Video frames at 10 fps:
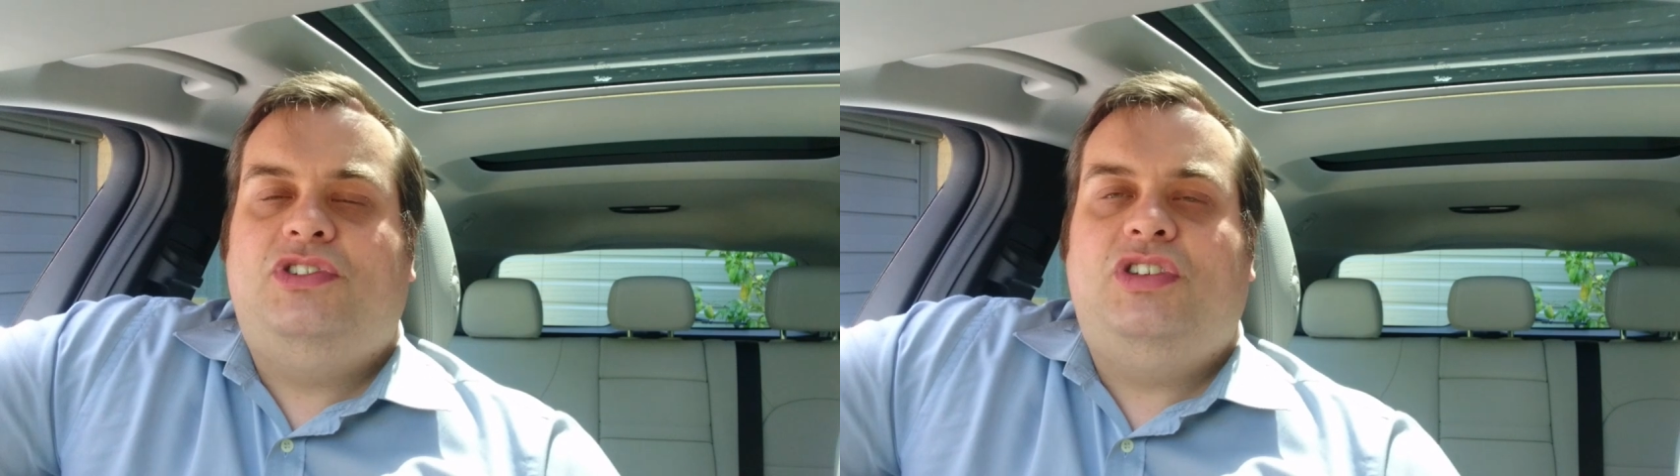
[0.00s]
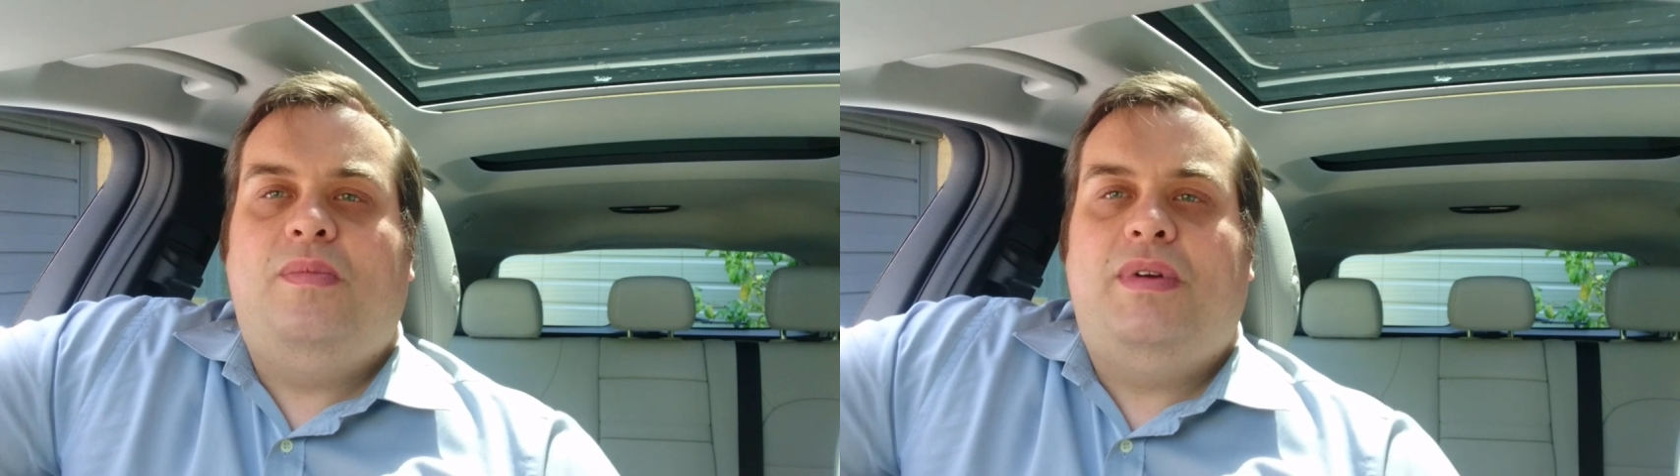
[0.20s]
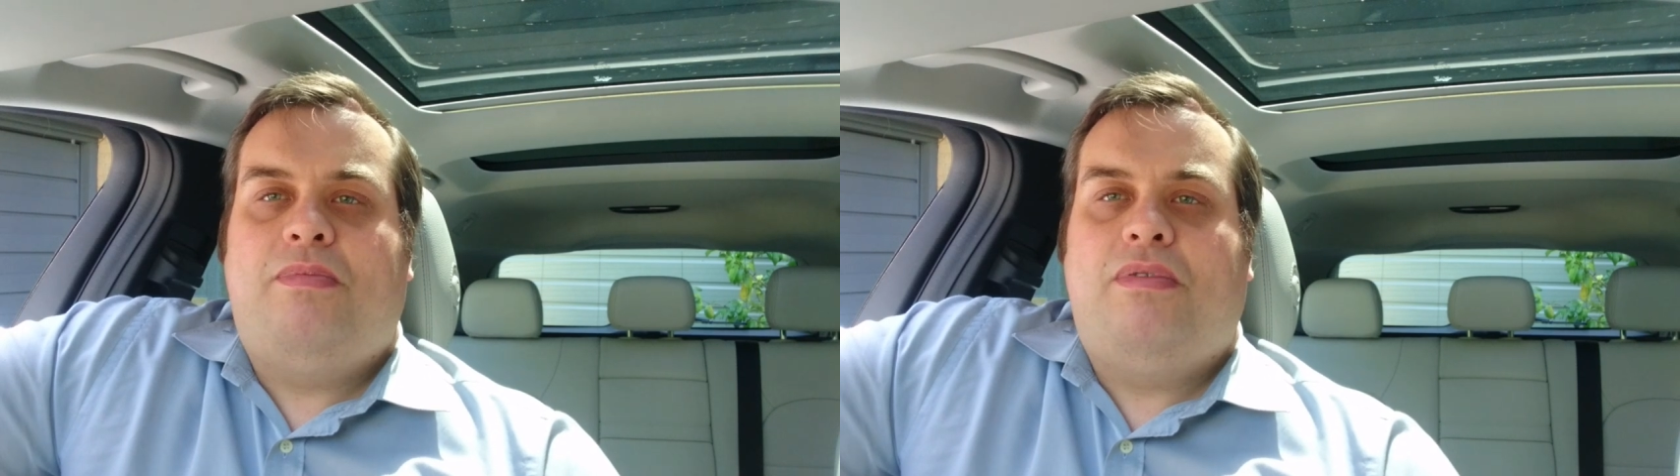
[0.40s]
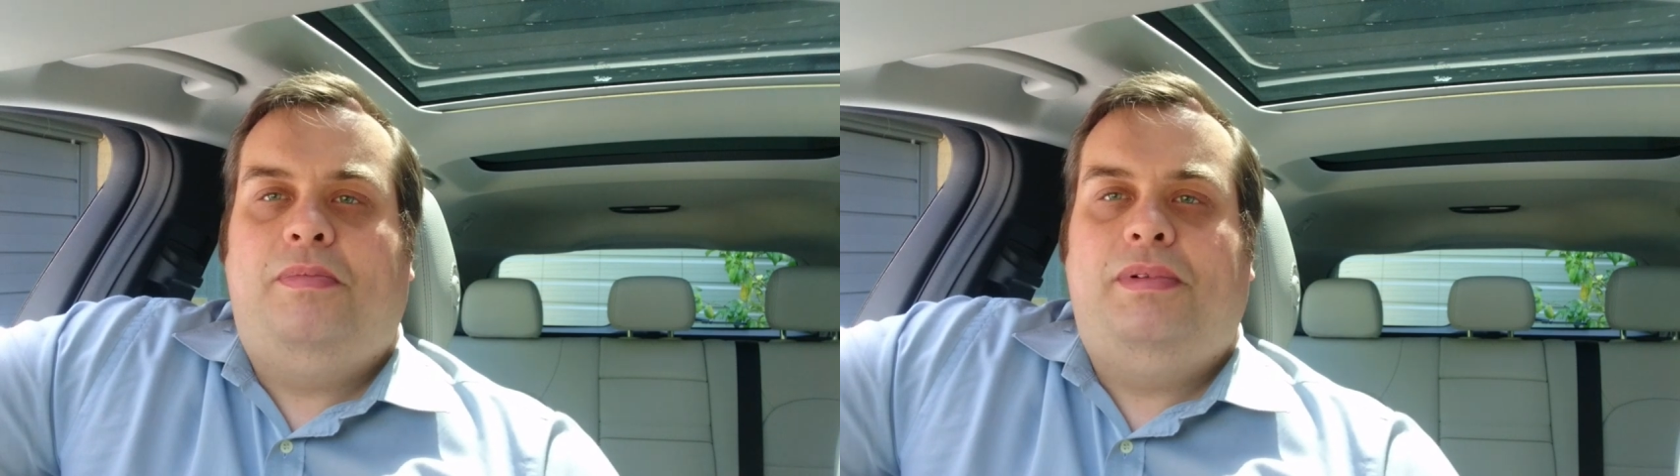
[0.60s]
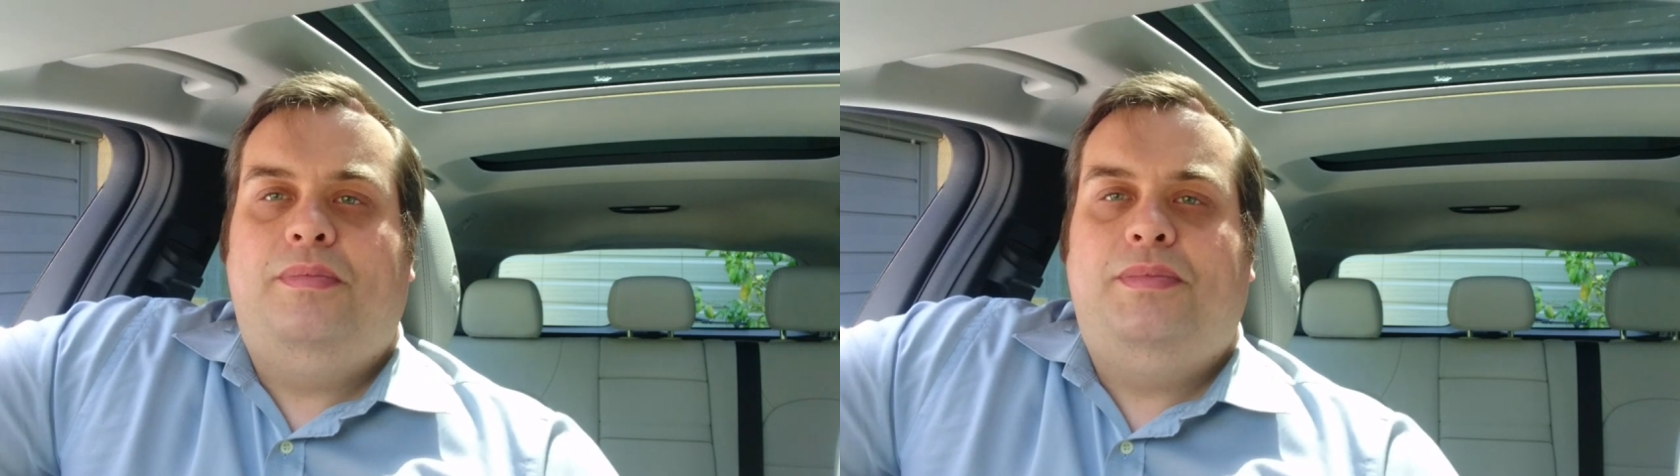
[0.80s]
too many
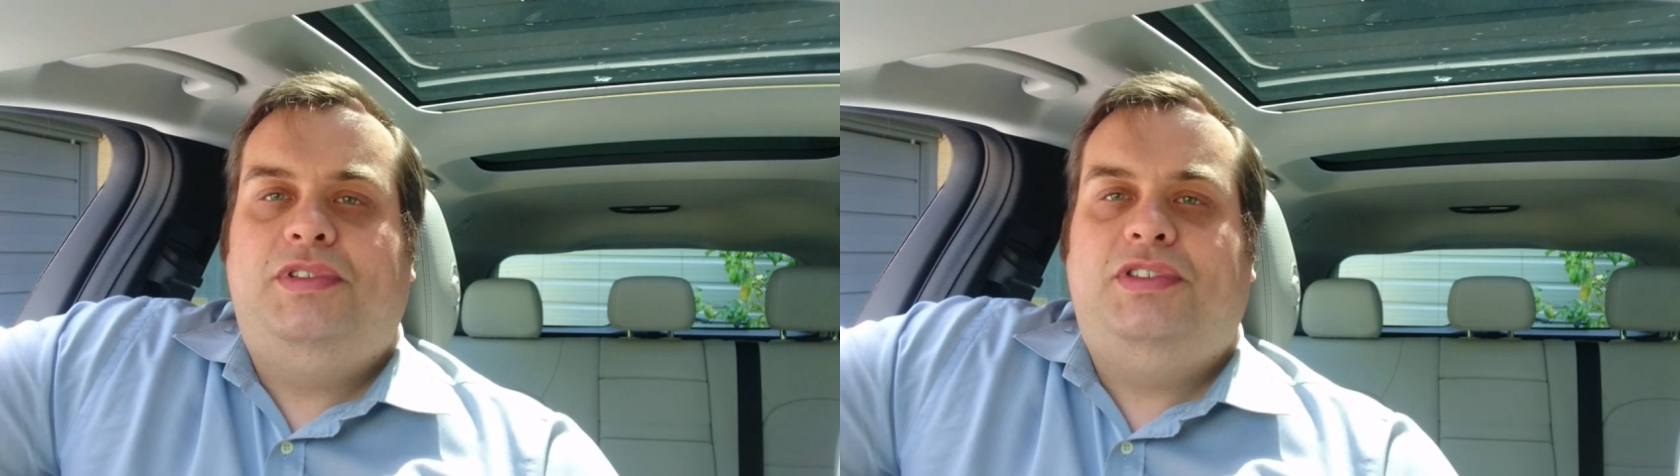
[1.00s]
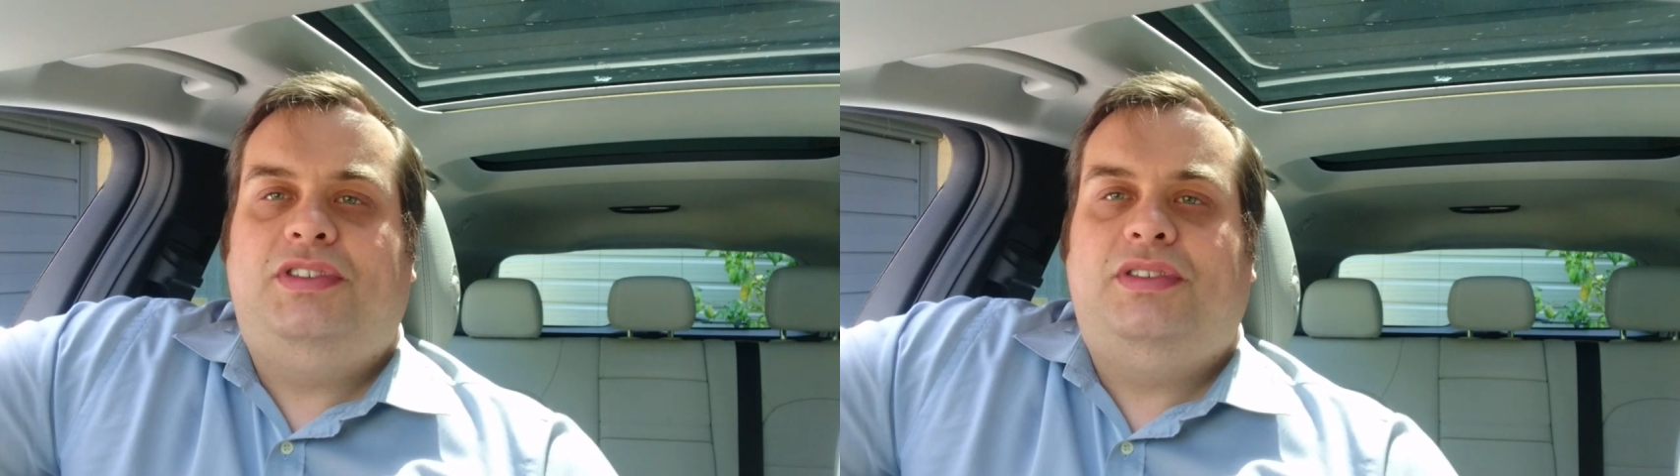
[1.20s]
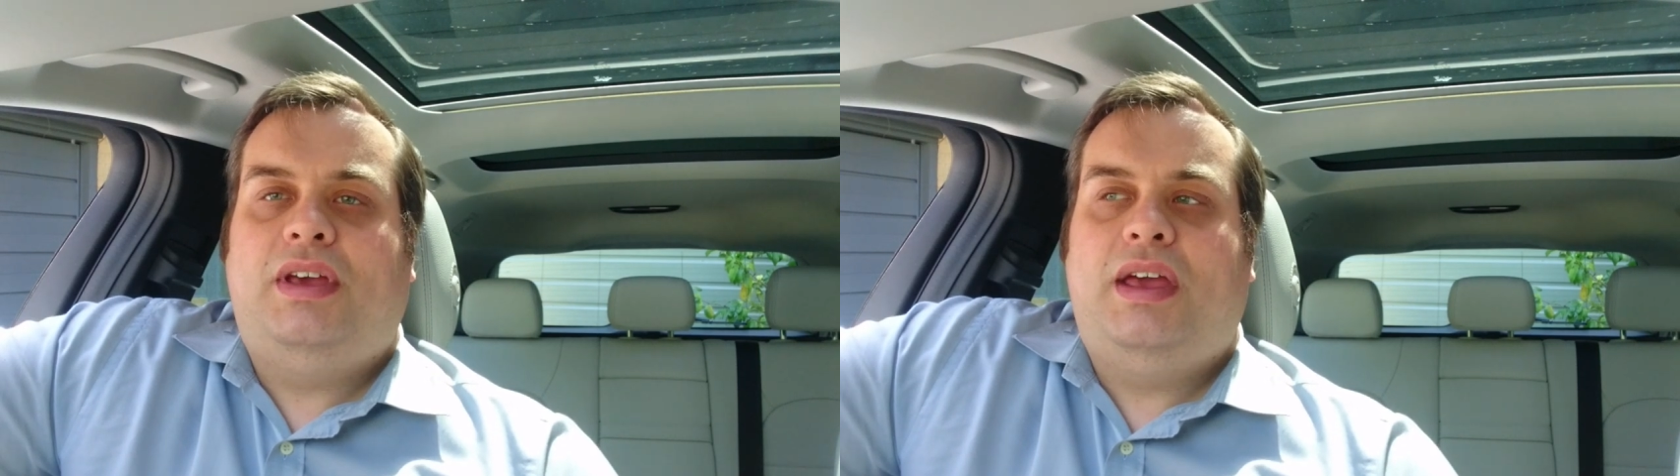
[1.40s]
problems.